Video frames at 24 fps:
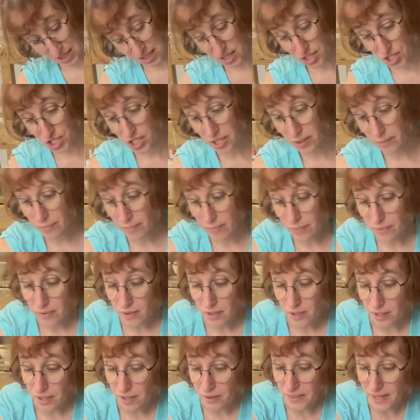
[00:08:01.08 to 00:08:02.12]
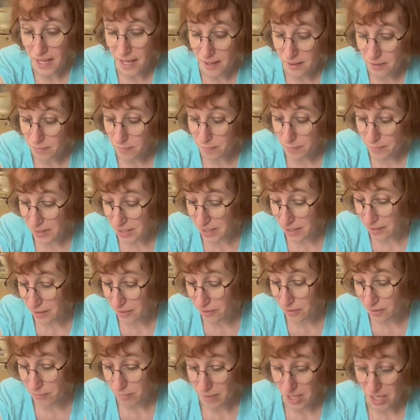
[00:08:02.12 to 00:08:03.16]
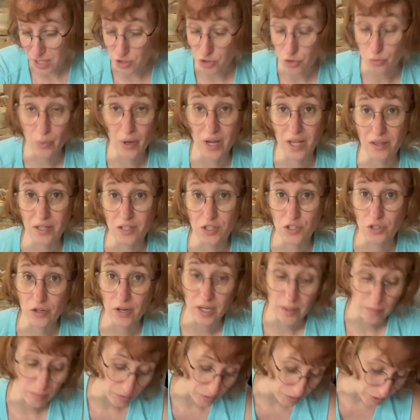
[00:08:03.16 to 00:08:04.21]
to ship, and that being the major way that you're able